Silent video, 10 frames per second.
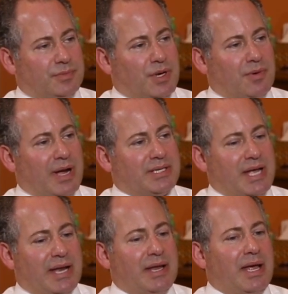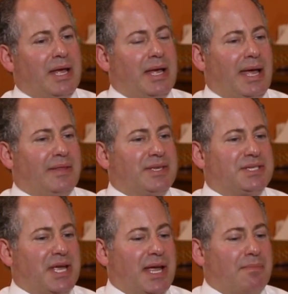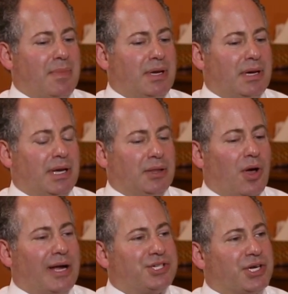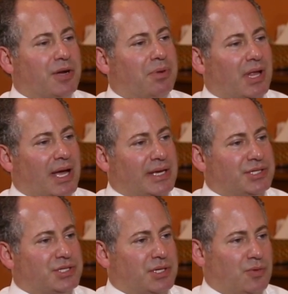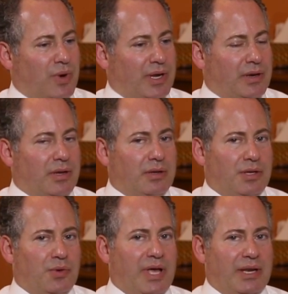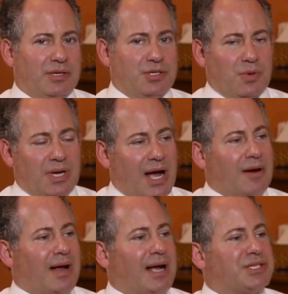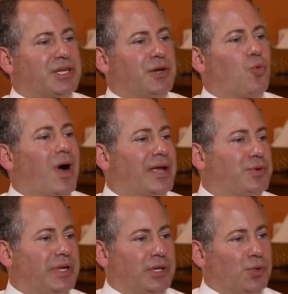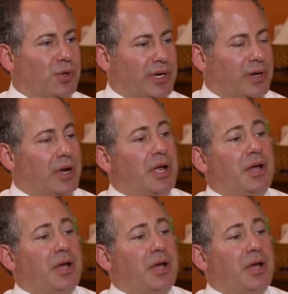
Correct. And the same logic applies when you get into a car accident, why you need a lawyer.